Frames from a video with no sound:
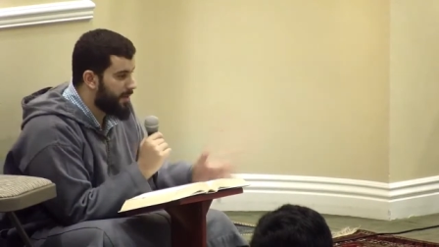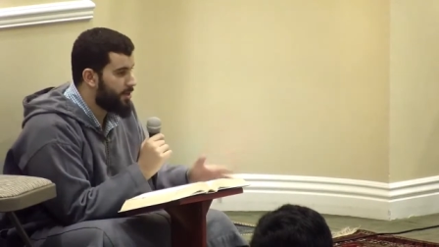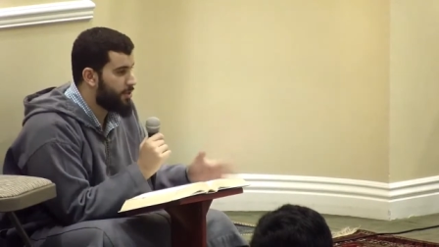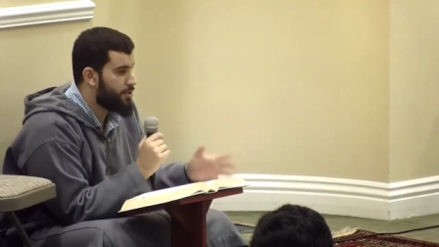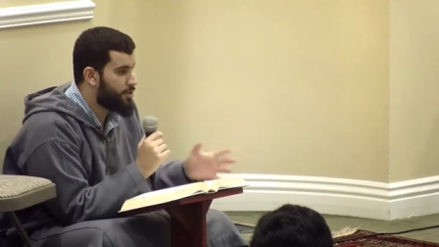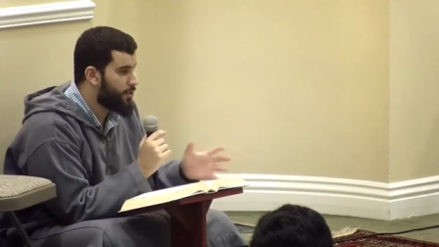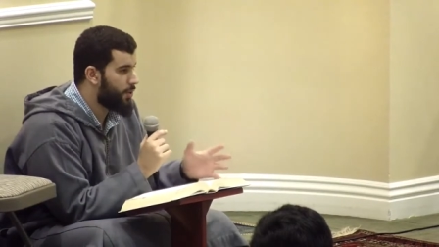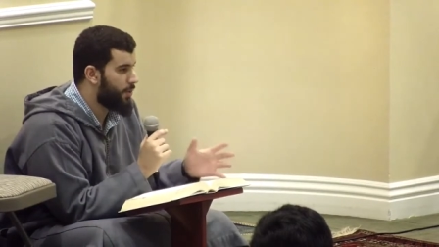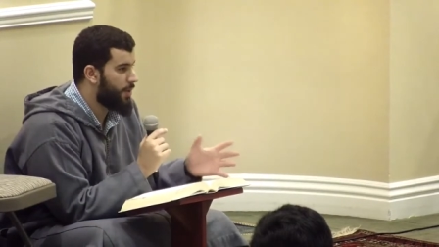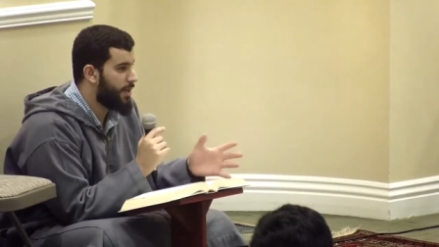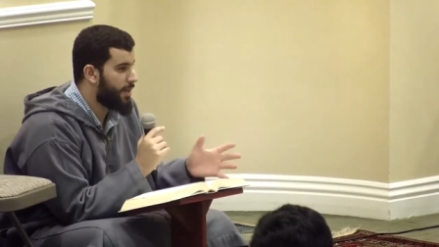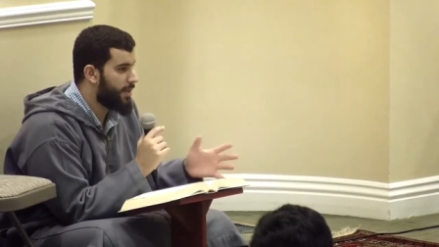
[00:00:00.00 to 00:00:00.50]

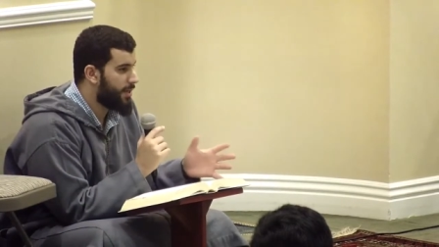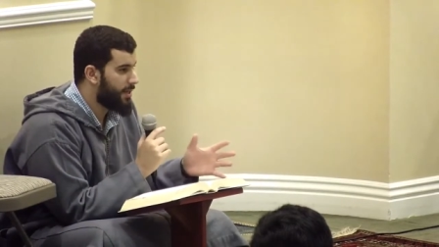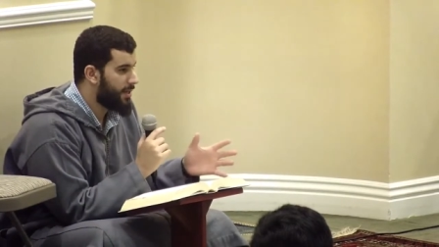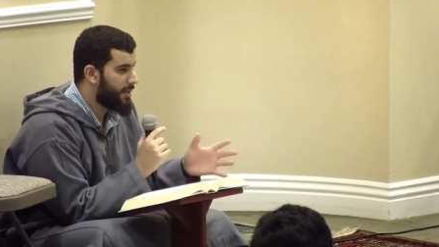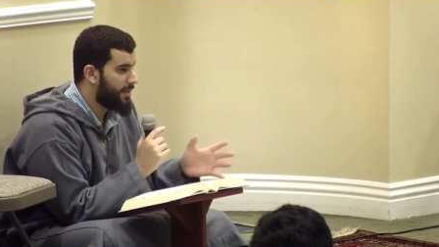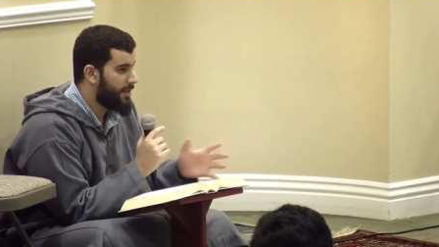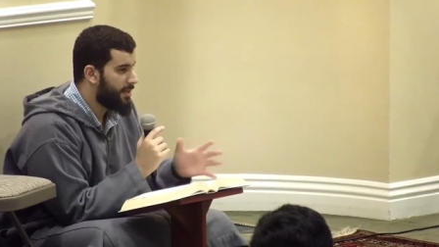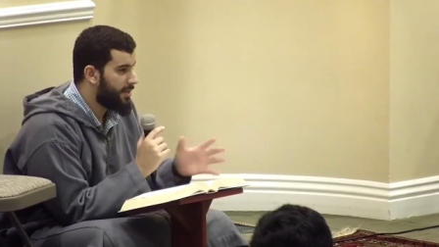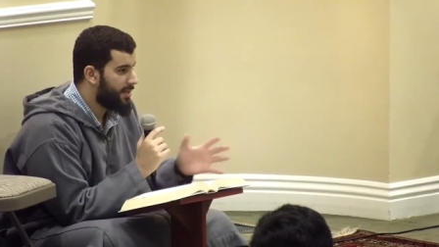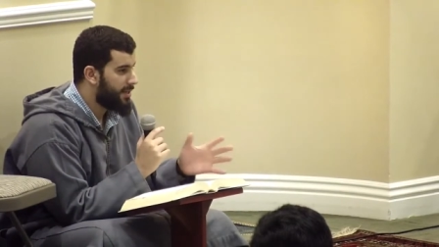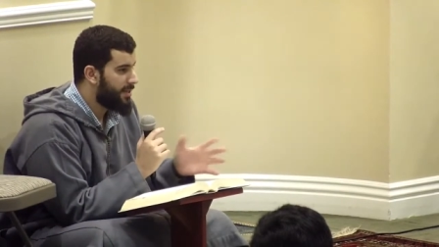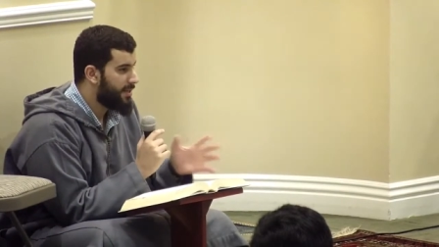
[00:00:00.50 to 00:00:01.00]
and join
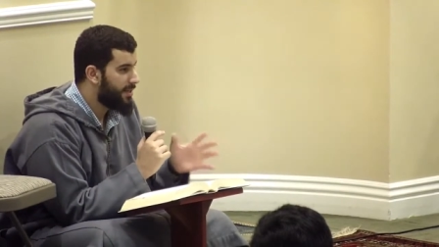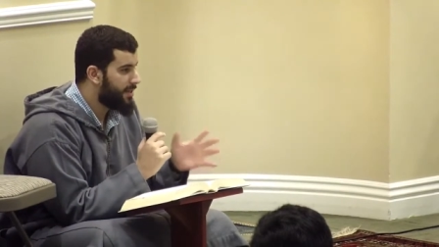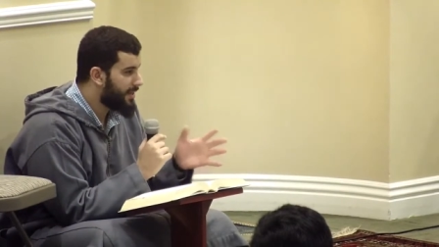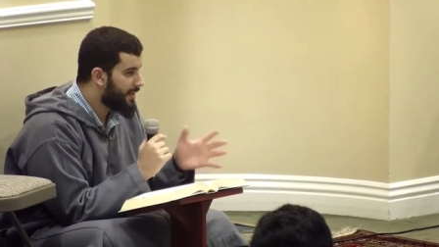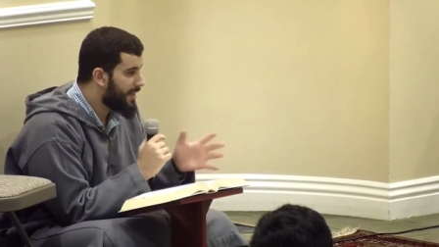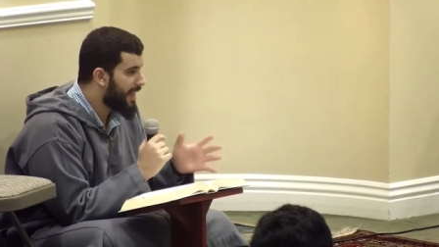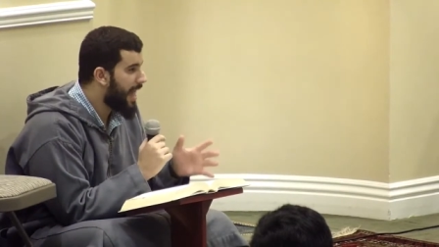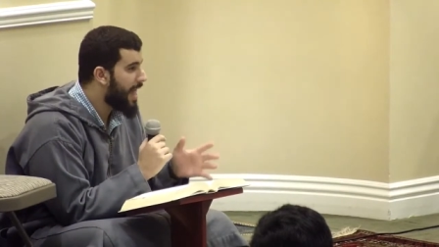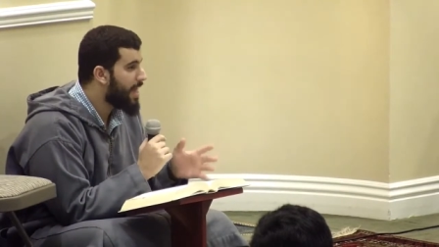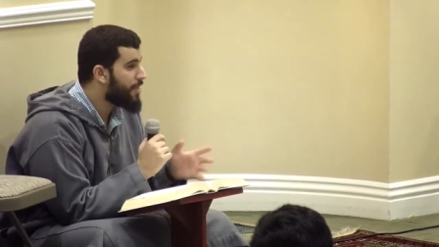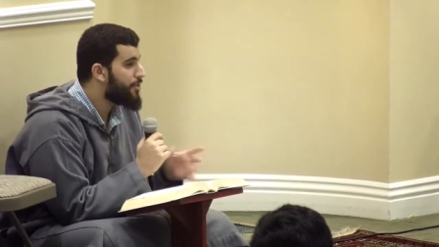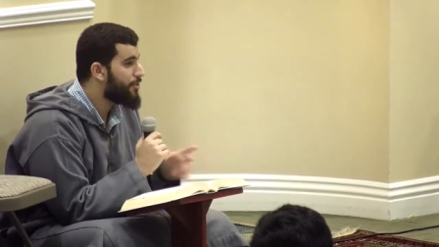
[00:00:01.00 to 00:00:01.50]

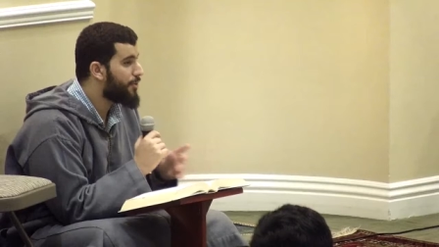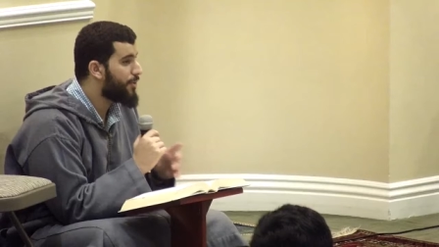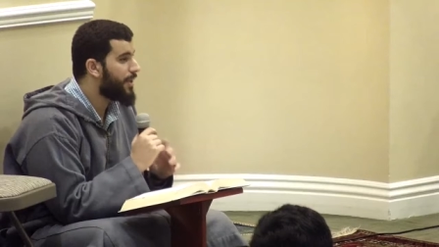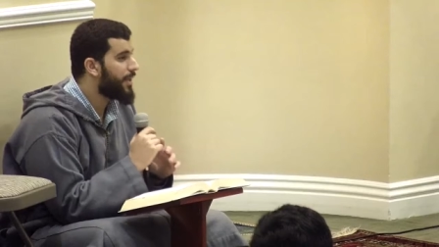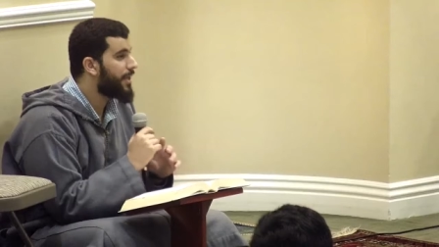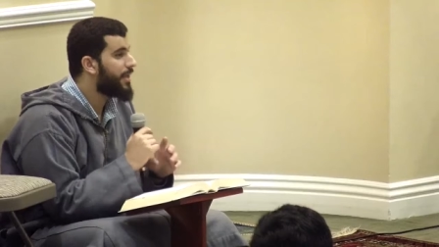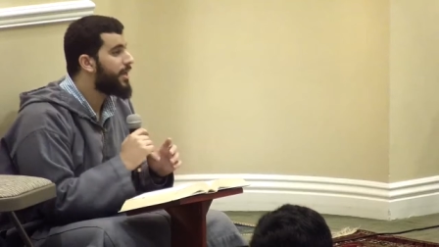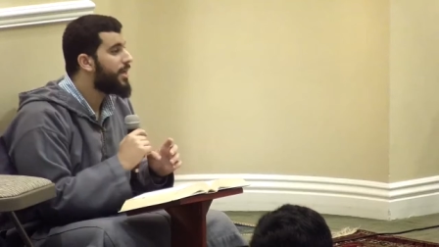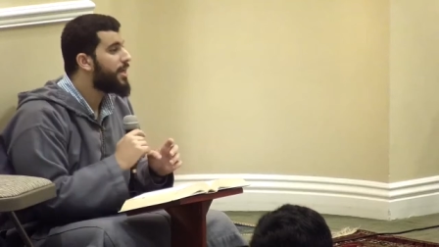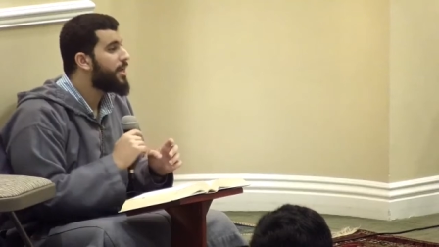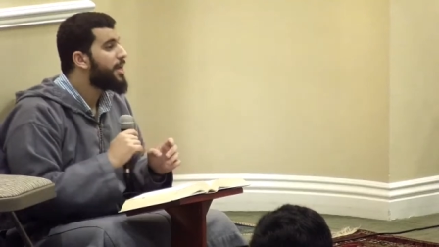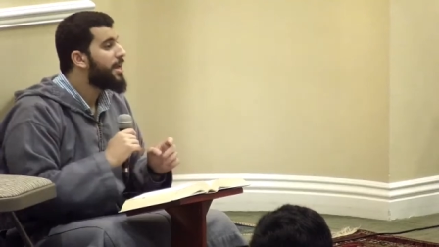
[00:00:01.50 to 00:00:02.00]
the
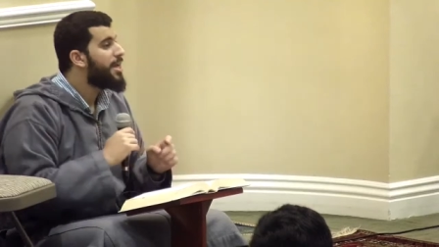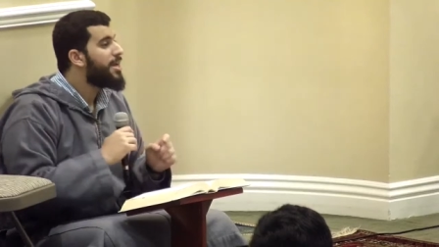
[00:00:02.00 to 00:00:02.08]
gathering.